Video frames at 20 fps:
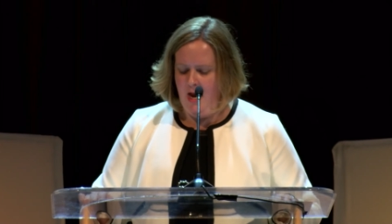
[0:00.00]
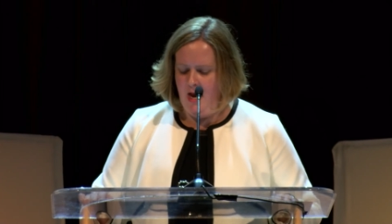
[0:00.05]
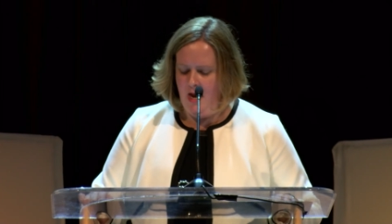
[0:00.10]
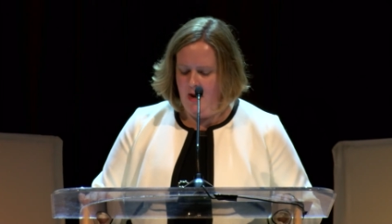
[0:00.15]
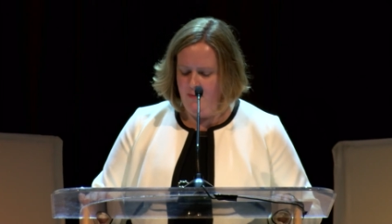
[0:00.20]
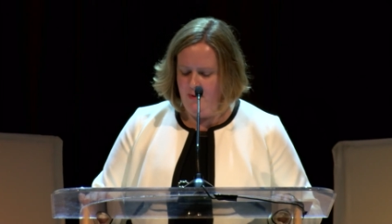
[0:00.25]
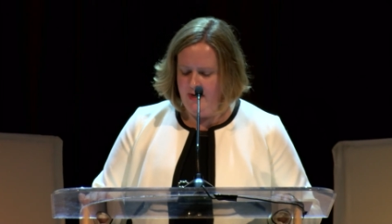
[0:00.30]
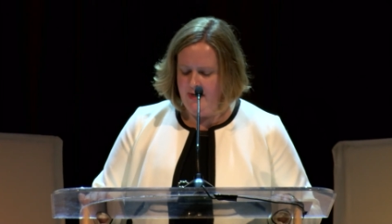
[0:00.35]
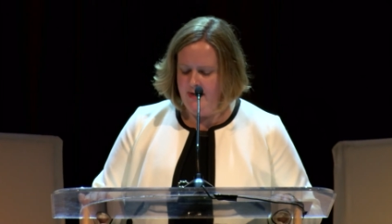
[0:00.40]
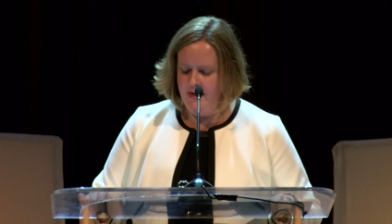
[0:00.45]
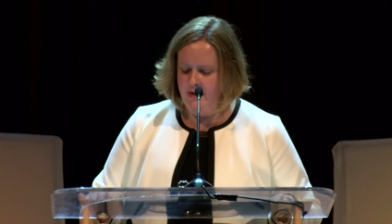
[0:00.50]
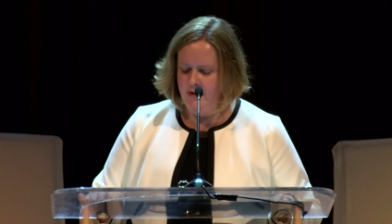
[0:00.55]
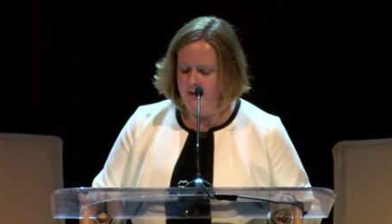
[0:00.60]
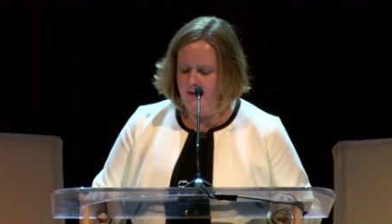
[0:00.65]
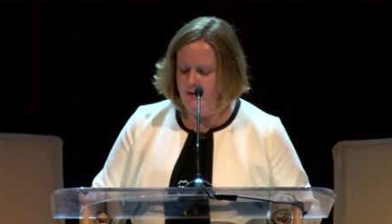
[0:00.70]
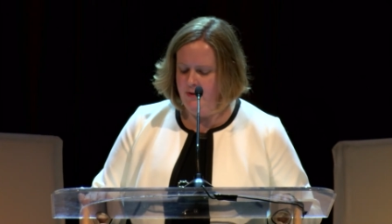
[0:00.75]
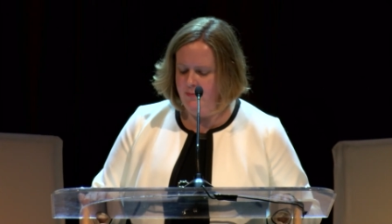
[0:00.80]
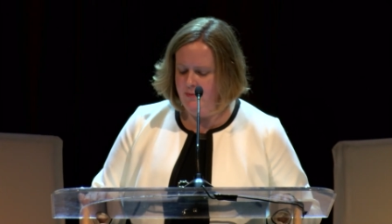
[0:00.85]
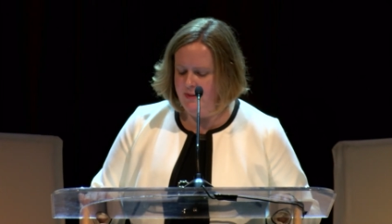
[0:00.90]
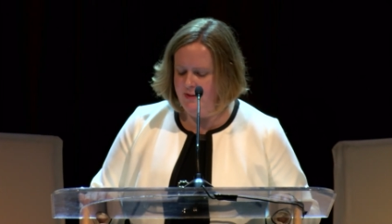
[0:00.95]
I want to
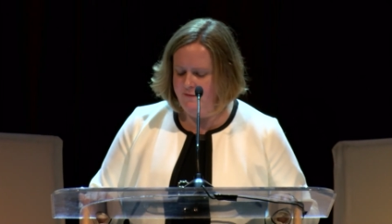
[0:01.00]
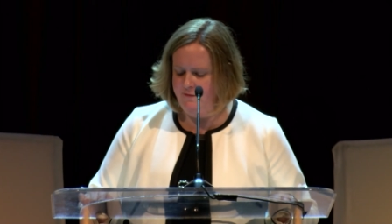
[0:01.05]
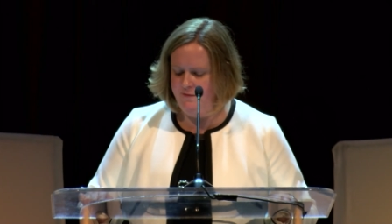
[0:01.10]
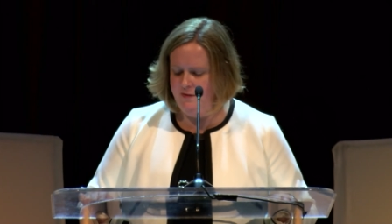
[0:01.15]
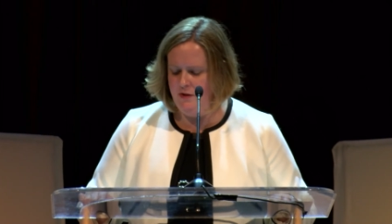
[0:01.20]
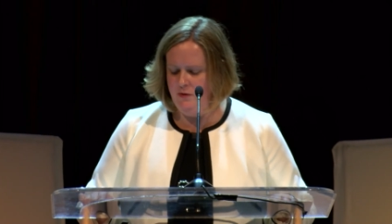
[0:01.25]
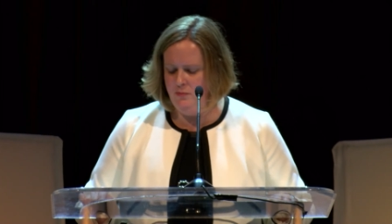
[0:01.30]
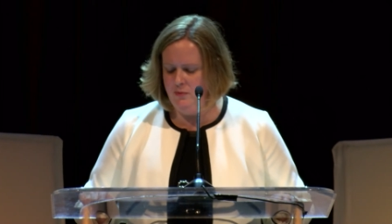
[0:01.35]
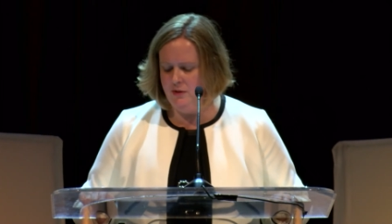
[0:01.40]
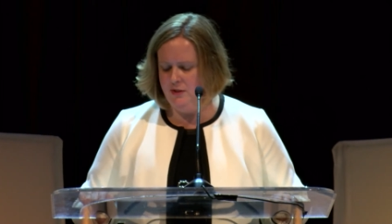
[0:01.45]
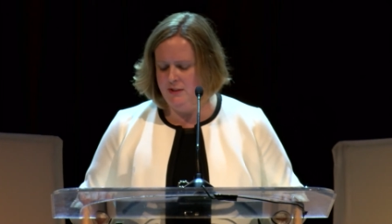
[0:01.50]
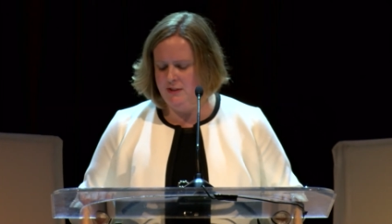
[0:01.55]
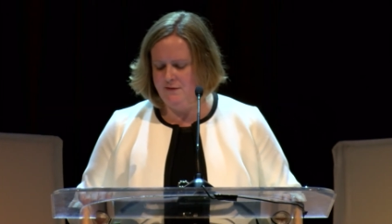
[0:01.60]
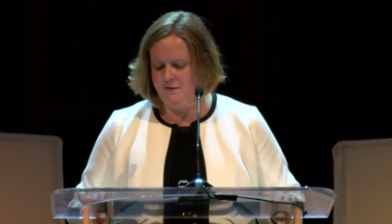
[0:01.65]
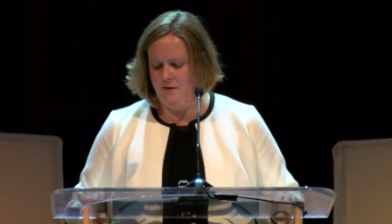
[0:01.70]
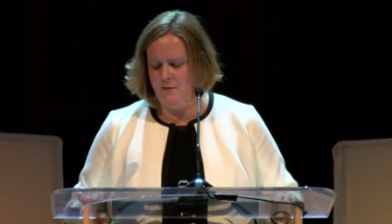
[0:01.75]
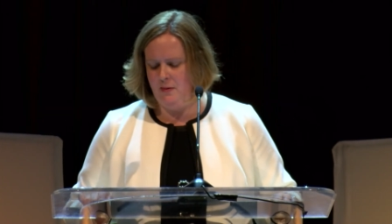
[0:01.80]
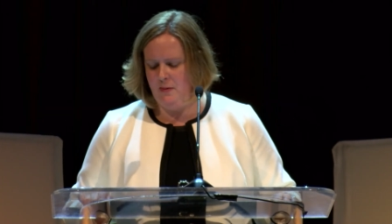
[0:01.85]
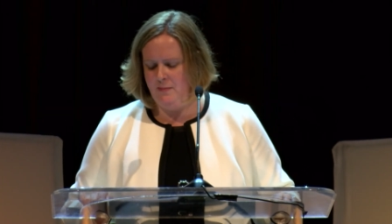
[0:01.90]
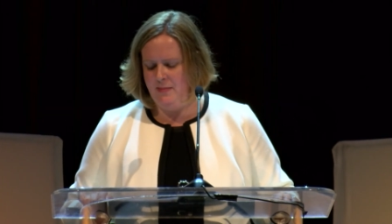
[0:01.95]
conclude with a few words
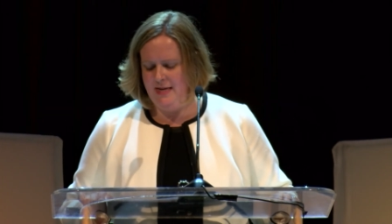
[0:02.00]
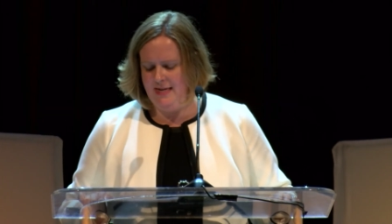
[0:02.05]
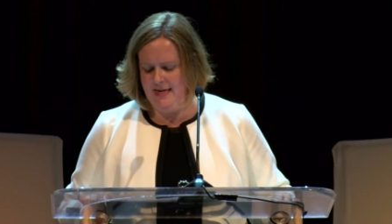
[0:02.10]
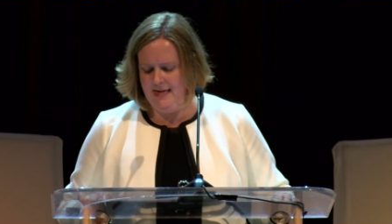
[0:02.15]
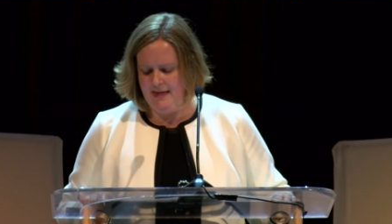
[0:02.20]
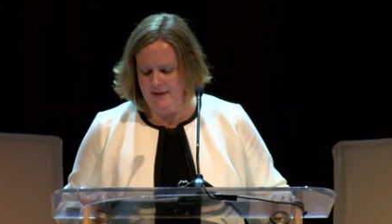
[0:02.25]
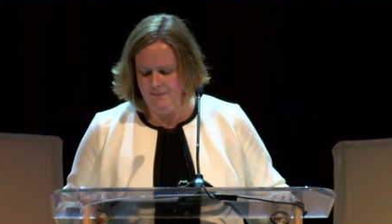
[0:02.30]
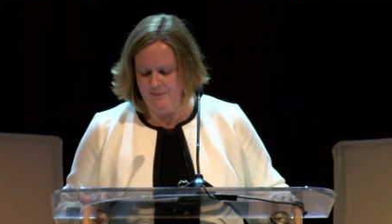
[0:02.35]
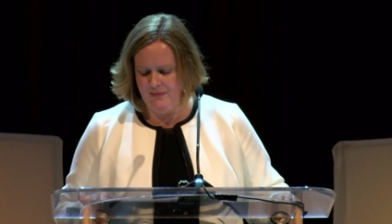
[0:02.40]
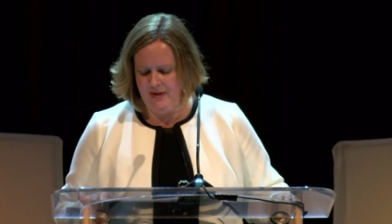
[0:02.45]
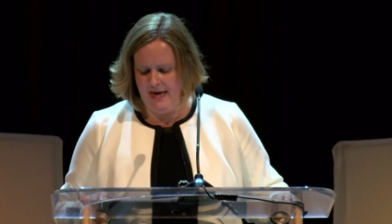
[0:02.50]
from a meeting